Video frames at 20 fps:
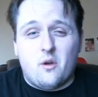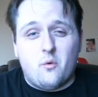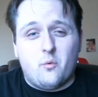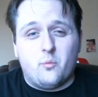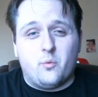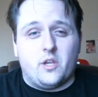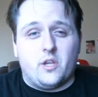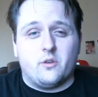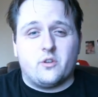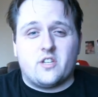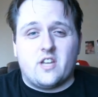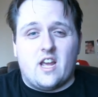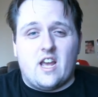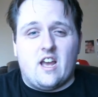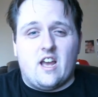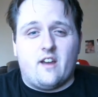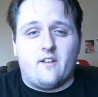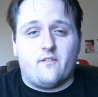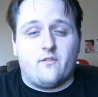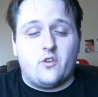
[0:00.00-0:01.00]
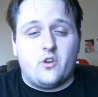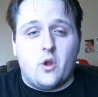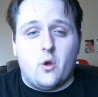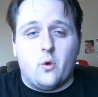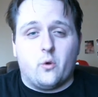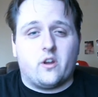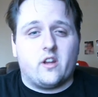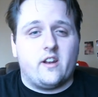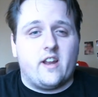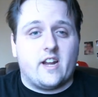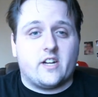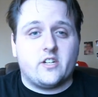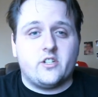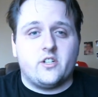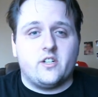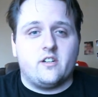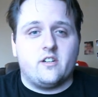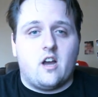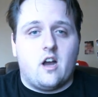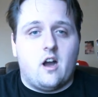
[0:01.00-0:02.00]
we used to have no
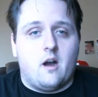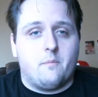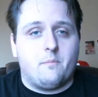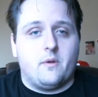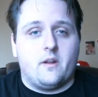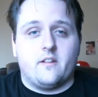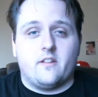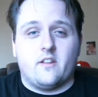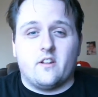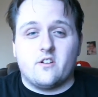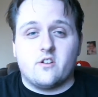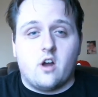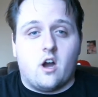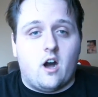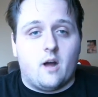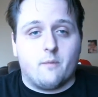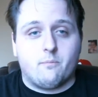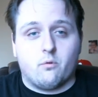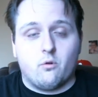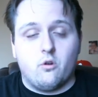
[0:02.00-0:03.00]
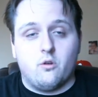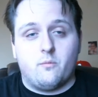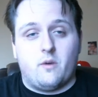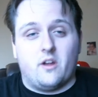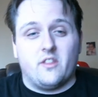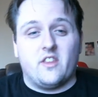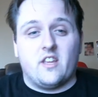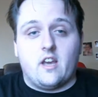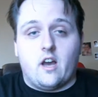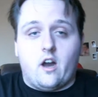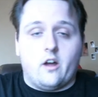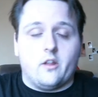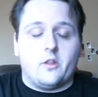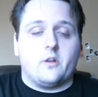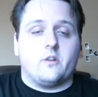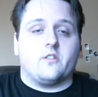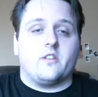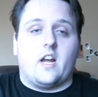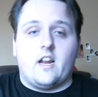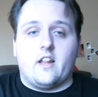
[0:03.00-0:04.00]
connection up in the top room on the
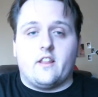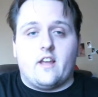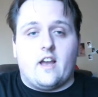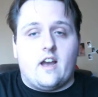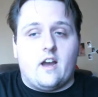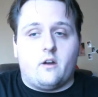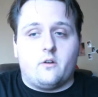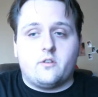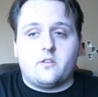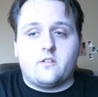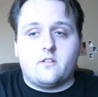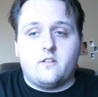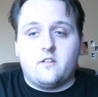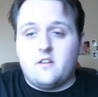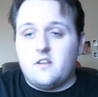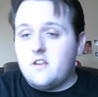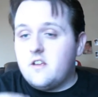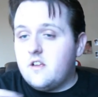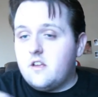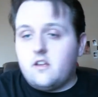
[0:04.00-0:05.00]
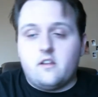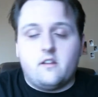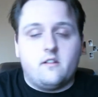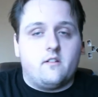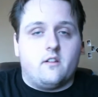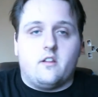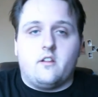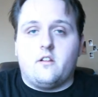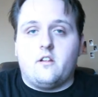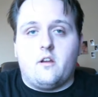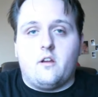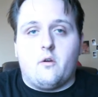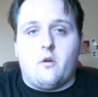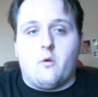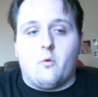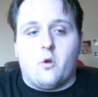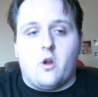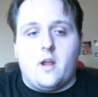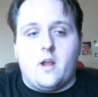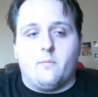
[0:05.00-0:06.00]
other side of the house.
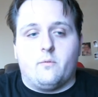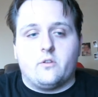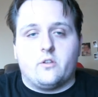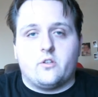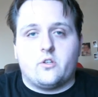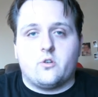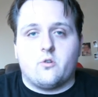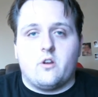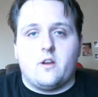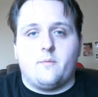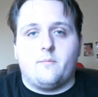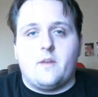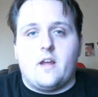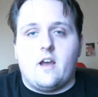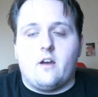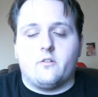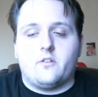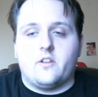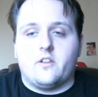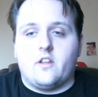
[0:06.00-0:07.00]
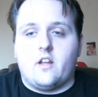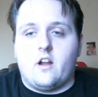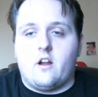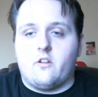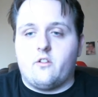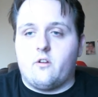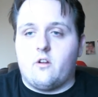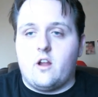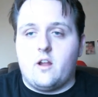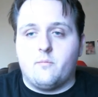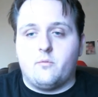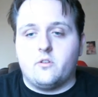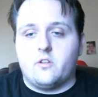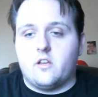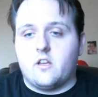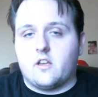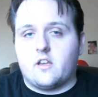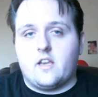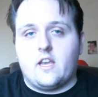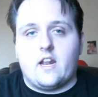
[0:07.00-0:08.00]
We're able to stream now to there. They're able
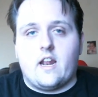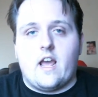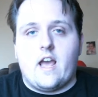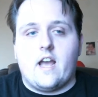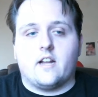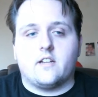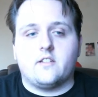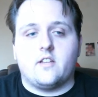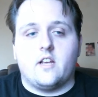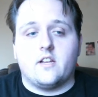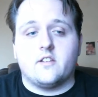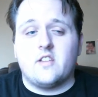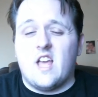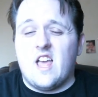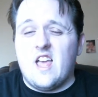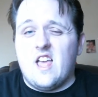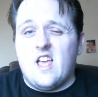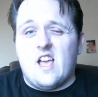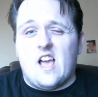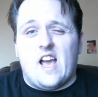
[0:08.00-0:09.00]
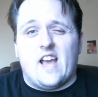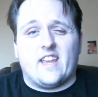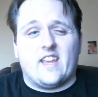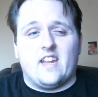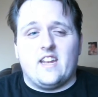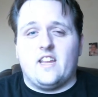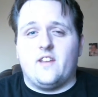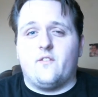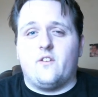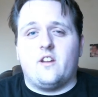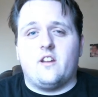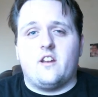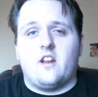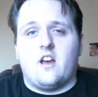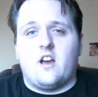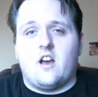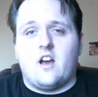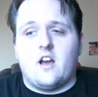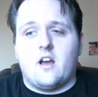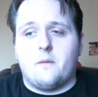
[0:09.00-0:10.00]
to get access. I can even
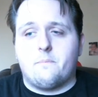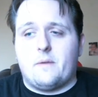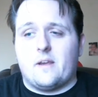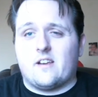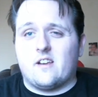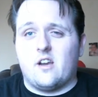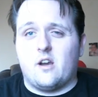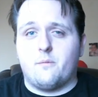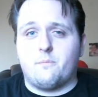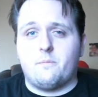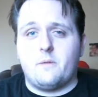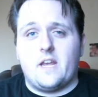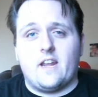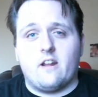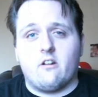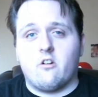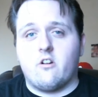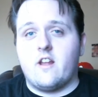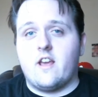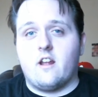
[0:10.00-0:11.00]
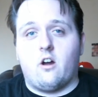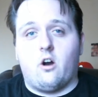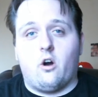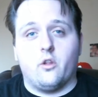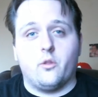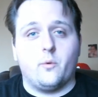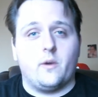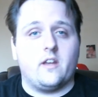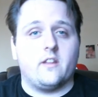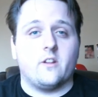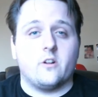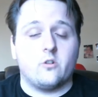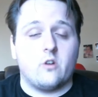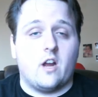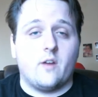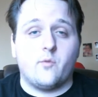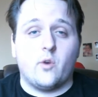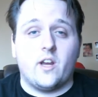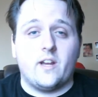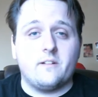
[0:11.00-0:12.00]
pick up internet all the way in the
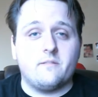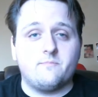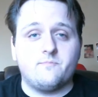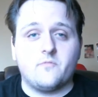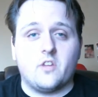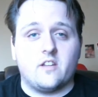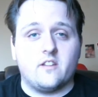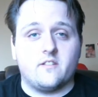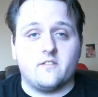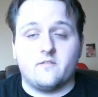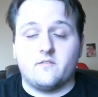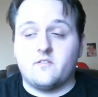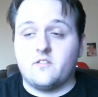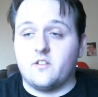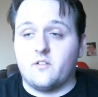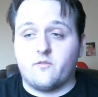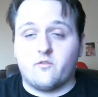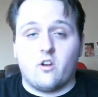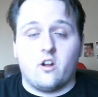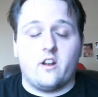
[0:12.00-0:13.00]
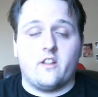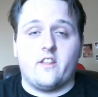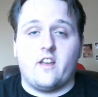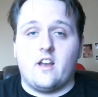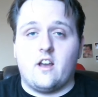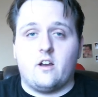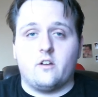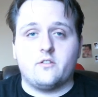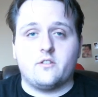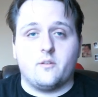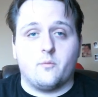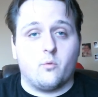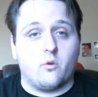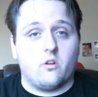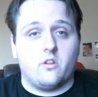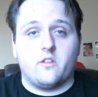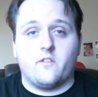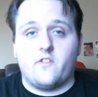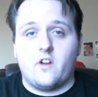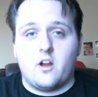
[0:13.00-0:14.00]
driveway on the front of the house, and we're
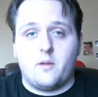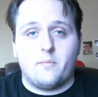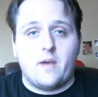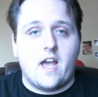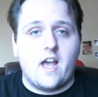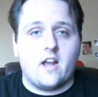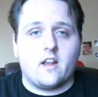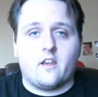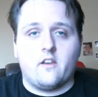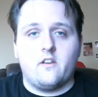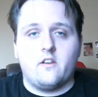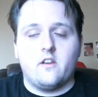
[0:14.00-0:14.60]
in the very back.